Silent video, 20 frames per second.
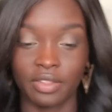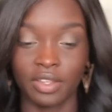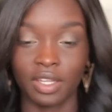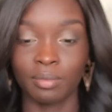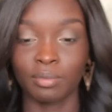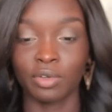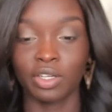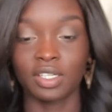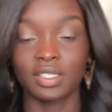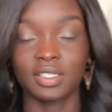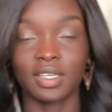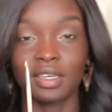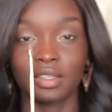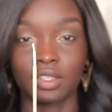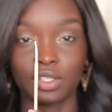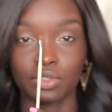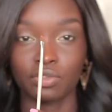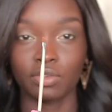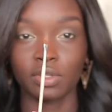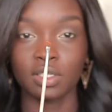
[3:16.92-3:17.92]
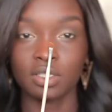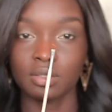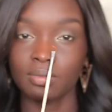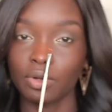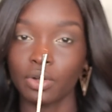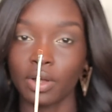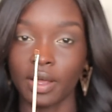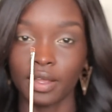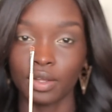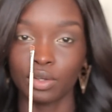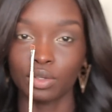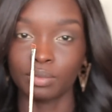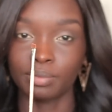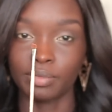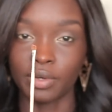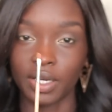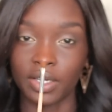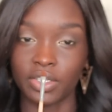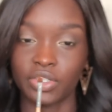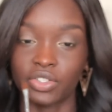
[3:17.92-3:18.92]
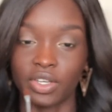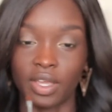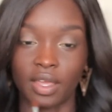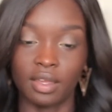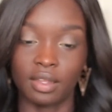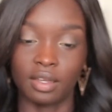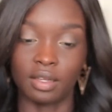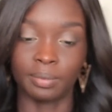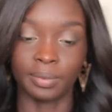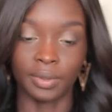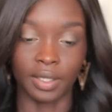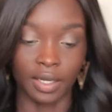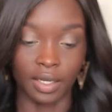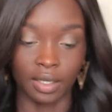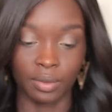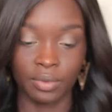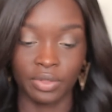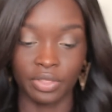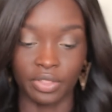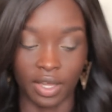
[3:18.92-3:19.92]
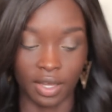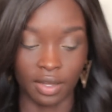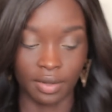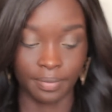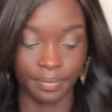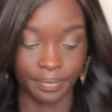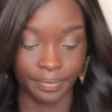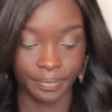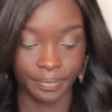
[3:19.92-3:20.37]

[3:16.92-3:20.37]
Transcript: and then I'm going to take this really small angled brush and apply it with that.